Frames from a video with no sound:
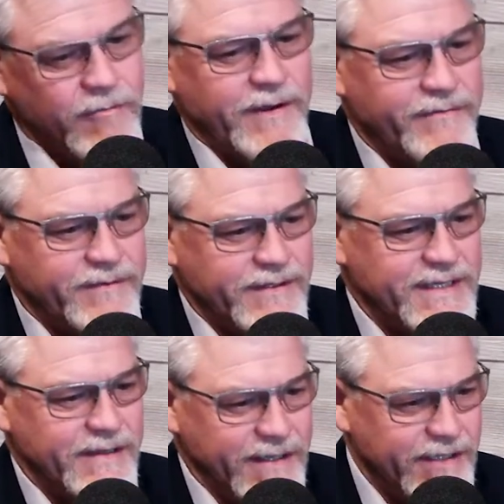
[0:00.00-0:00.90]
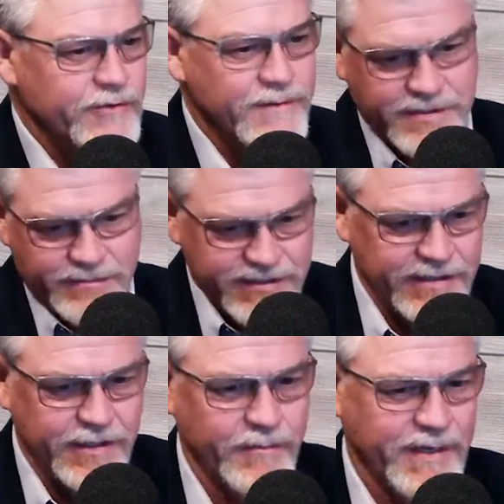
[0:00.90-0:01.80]
we have to say the Hinduism's in
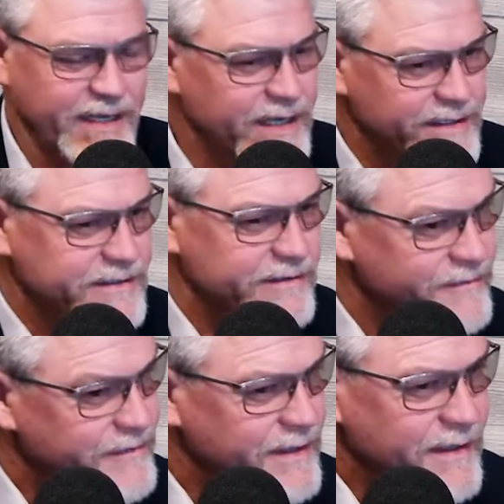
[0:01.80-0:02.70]
there because of